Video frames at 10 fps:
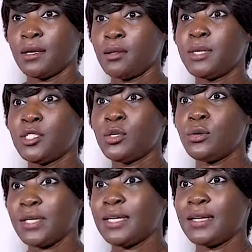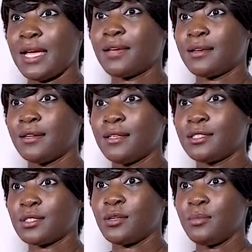the majority, like
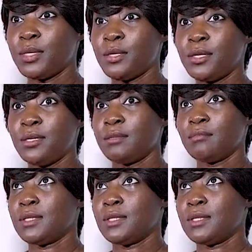it's going to be in,